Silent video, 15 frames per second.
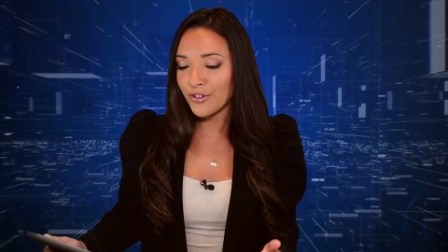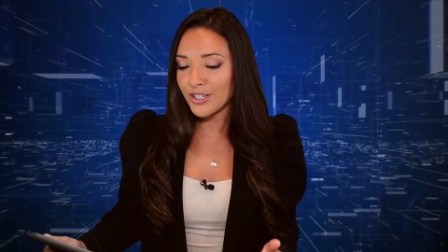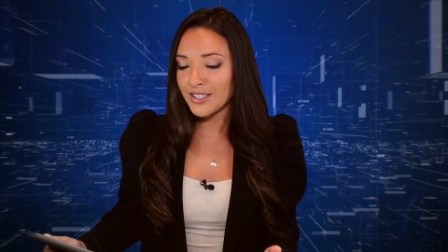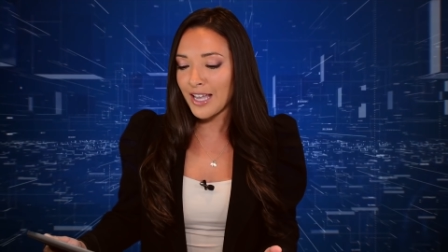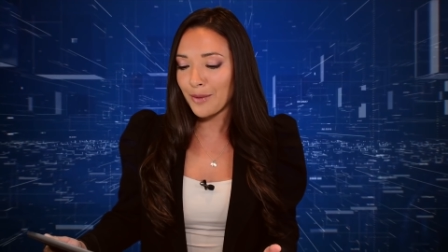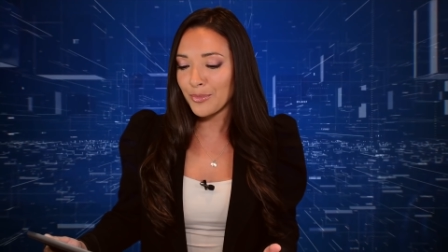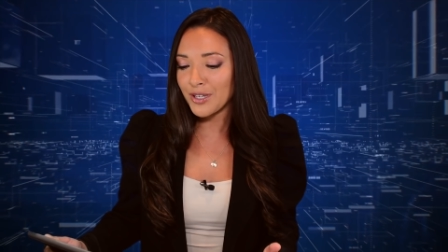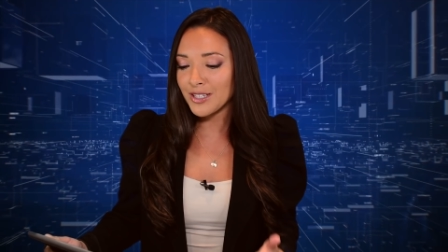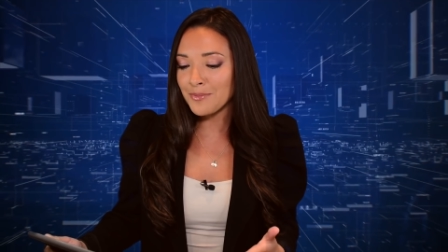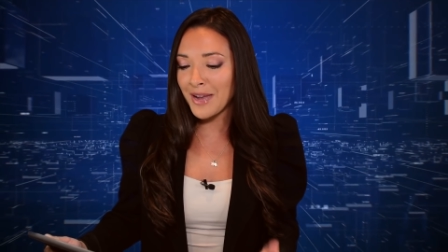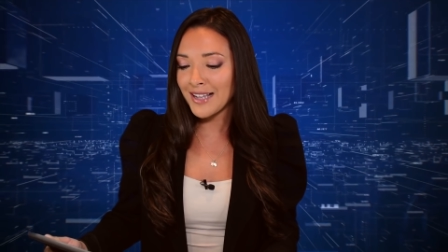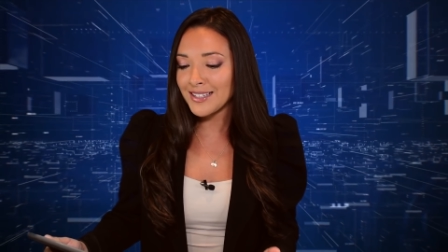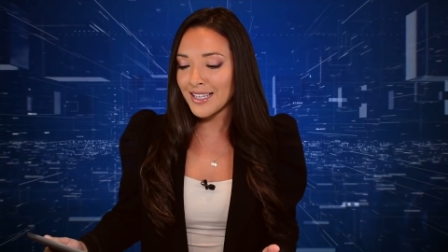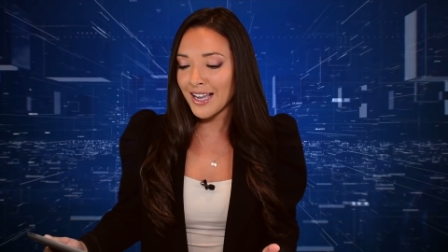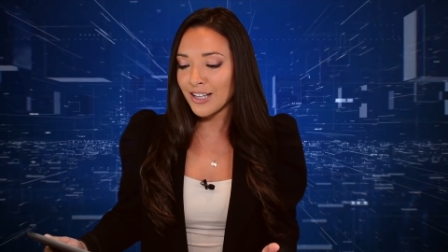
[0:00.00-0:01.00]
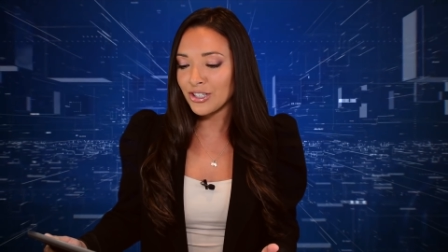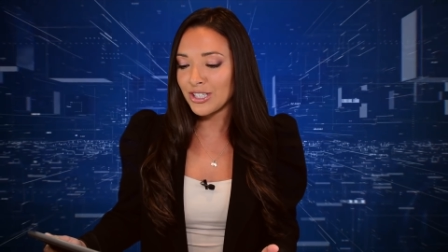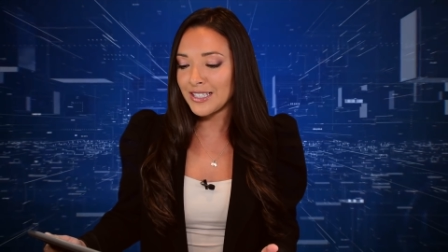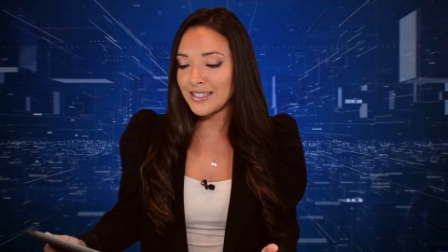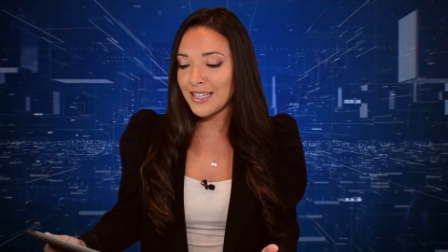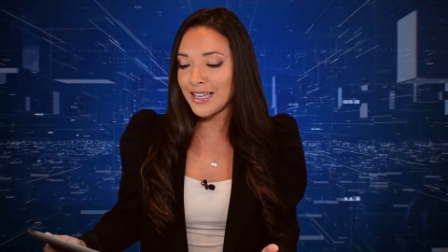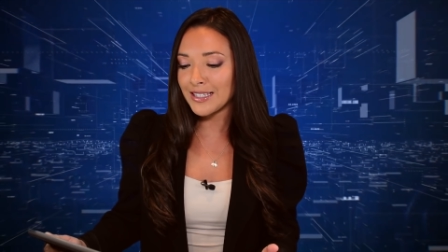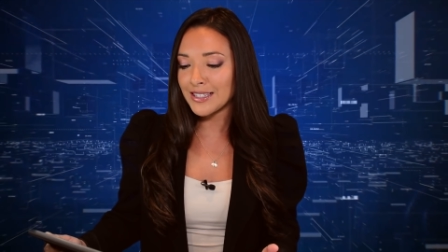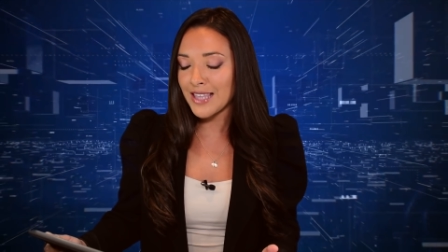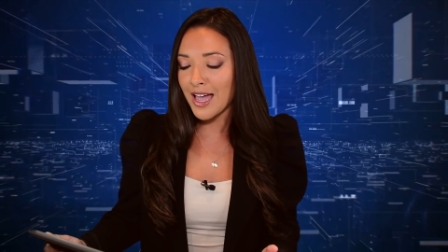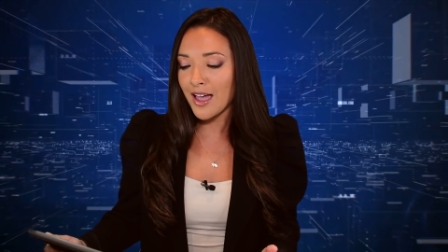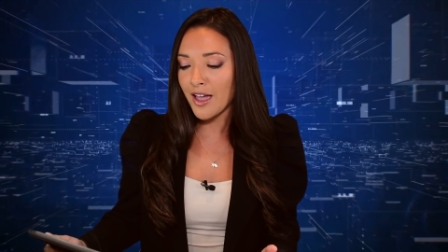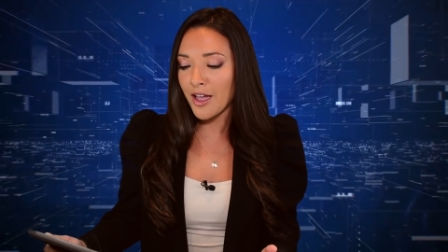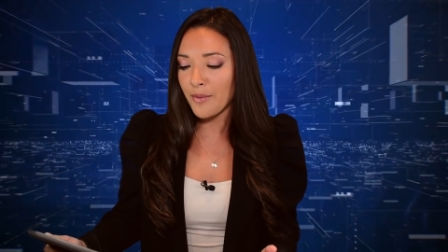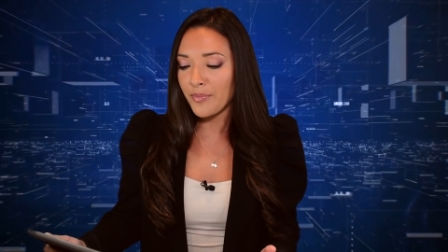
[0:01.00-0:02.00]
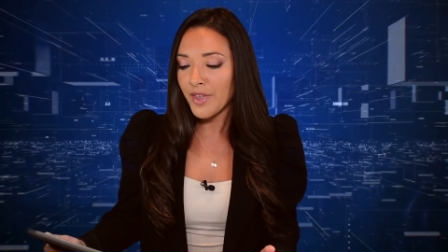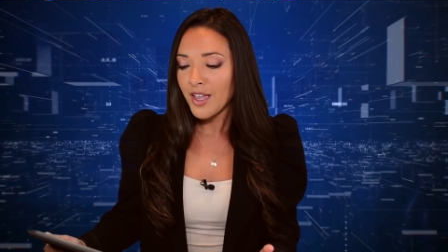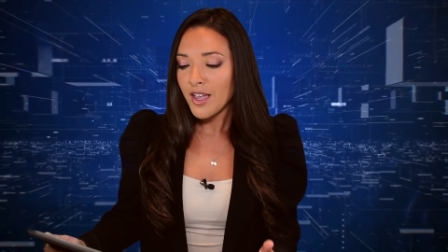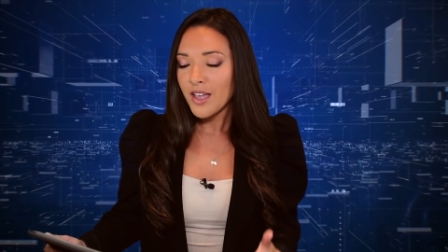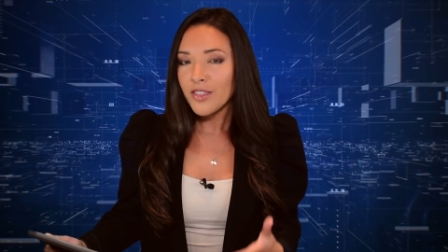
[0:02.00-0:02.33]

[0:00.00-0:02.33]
for a sec, because Matic actually states that um,